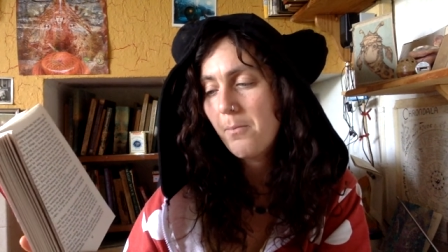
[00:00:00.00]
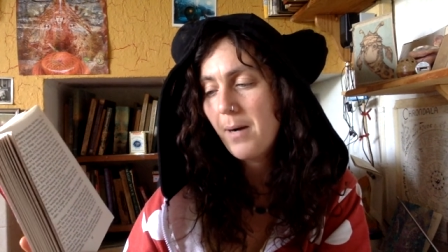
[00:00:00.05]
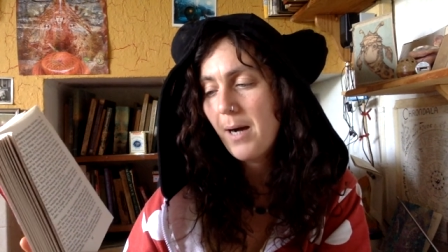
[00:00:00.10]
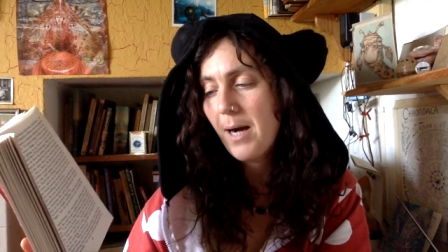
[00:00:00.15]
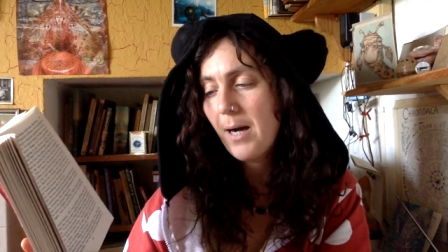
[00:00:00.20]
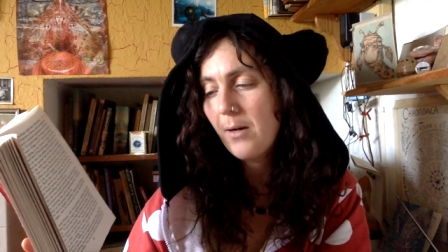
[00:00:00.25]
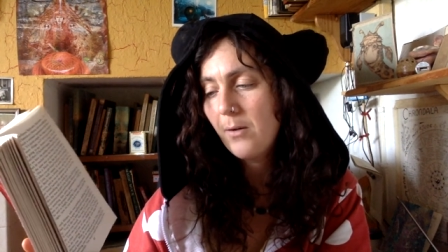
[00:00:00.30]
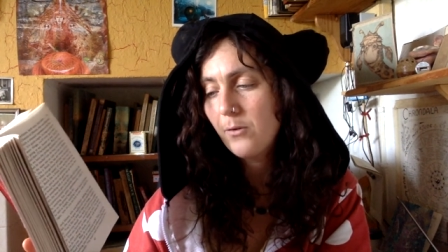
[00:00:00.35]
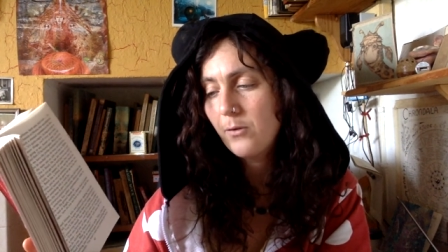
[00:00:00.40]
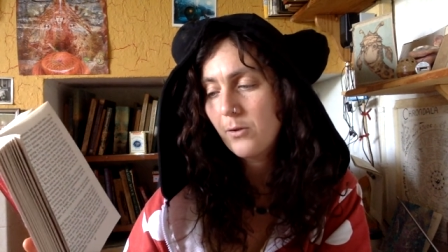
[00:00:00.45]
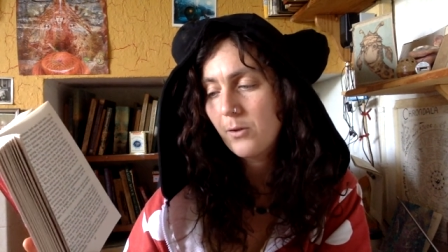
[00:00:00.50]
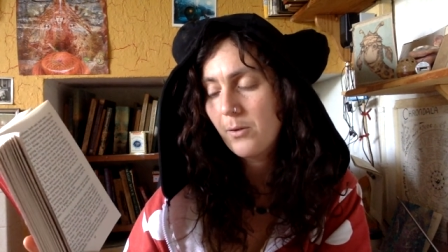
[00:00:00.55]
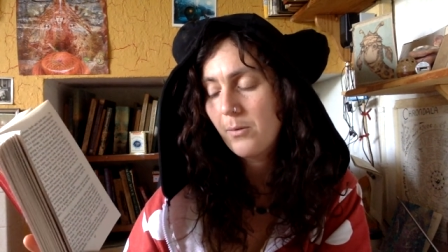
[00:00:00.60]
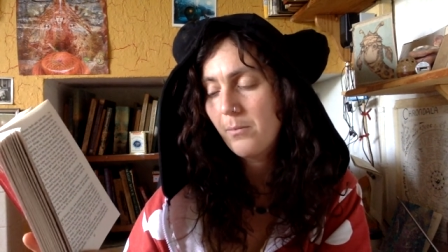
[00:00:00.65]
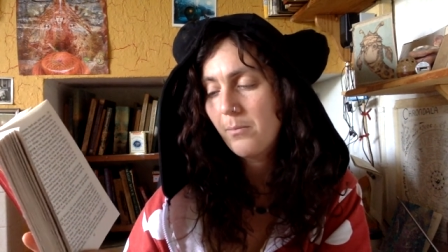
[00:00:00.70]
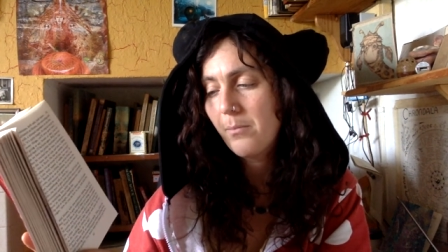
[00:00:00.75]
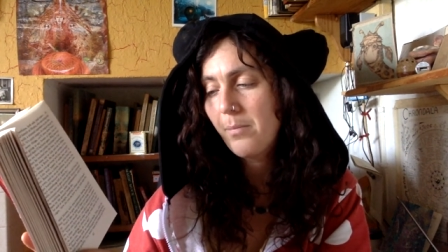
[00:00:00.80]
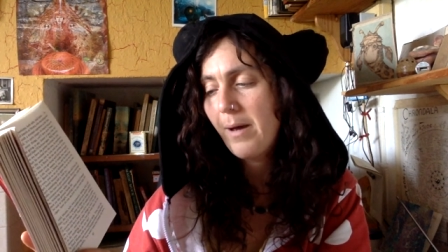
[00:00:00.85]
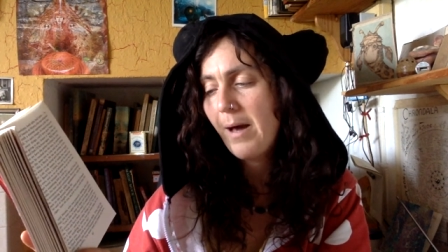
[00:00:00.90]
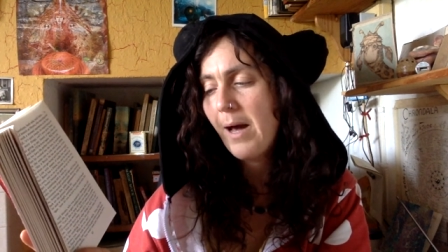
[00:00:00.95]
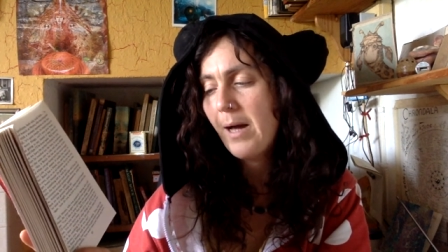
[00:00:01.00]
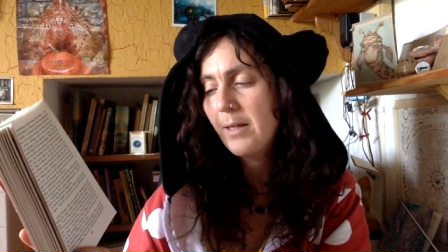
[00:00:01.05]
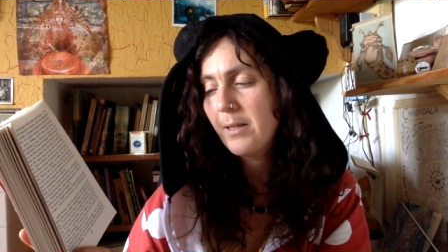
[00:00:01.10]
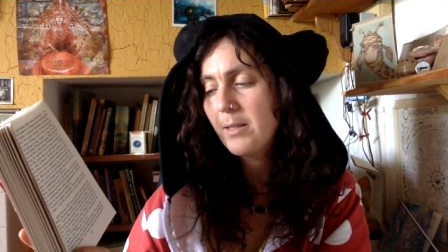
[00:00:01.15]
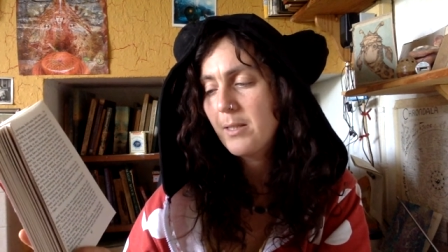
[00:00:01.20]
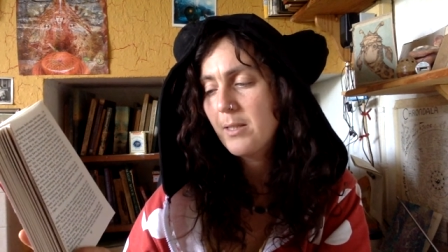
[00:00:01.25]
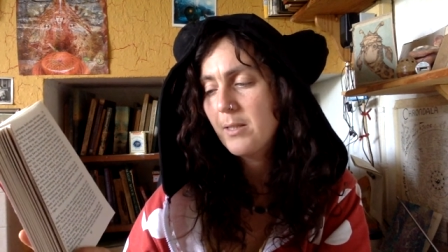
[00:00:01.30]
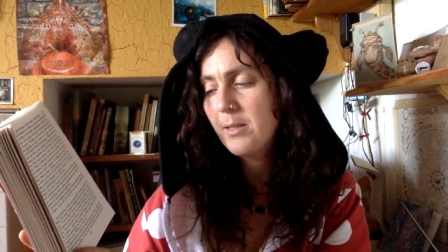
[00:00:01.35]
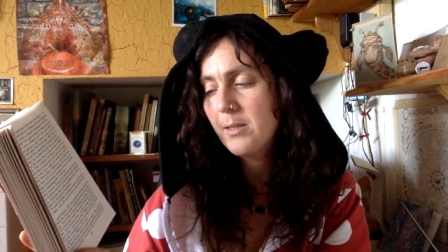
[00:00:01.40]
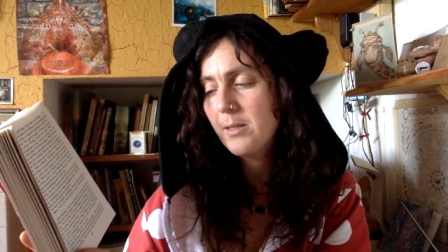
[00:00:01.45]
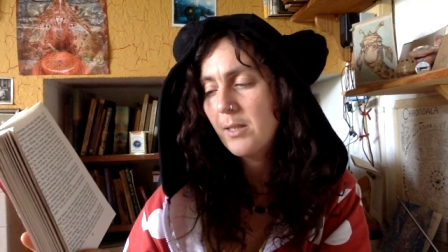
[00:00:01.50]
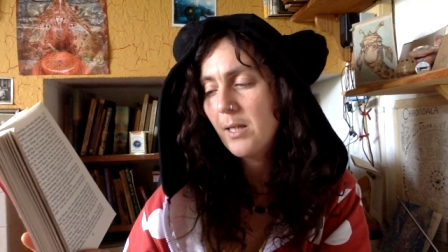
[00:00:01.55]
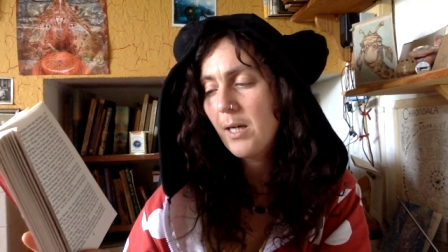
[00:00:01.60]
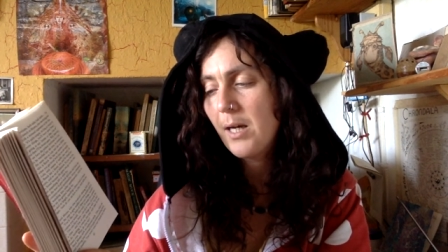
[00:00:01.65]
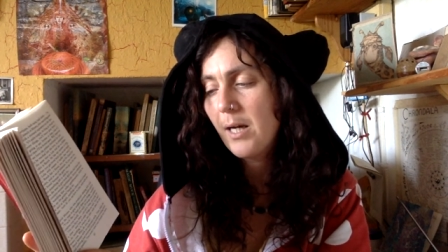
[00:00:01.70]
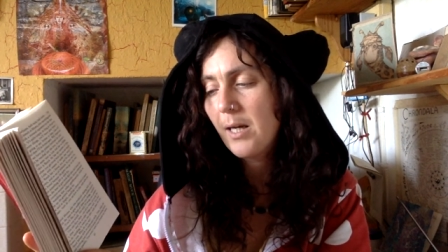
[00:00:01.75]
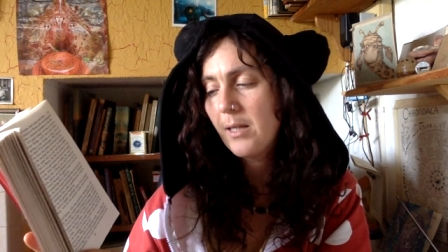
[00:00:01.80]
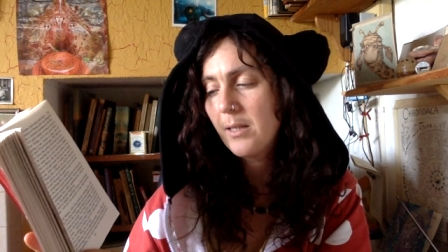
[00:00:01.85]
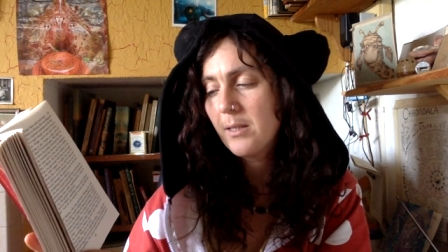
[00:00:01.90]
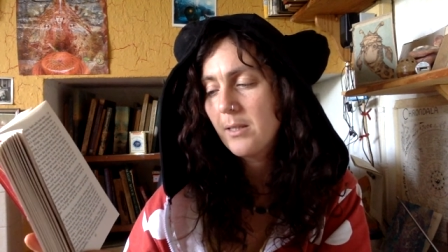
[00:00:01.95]
powder compact
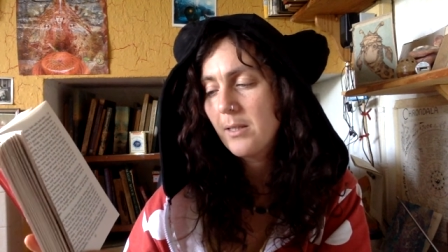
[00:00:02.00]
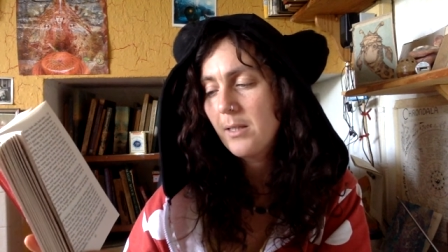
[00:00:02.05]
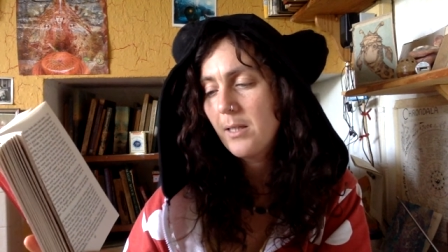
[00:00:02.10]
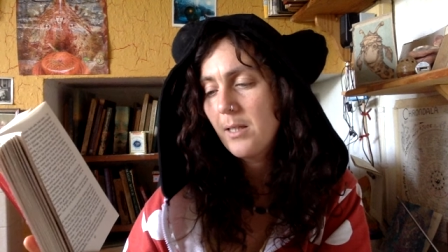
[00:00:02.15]
inside.